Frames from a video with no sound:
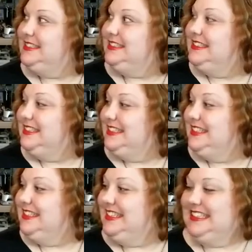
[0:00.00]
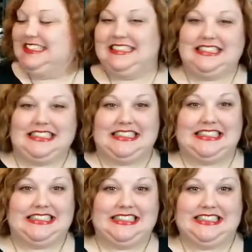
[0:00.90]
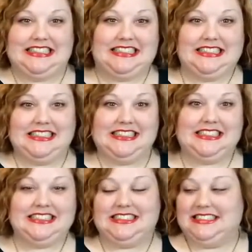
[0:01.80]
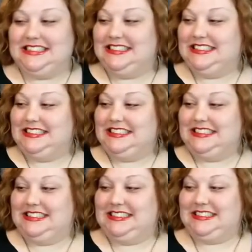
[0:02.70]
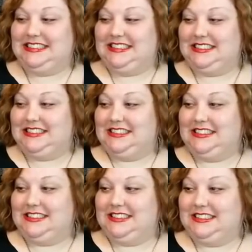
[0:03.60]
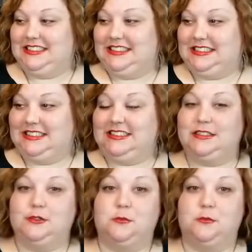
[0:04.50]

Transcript: This person isn't speaking.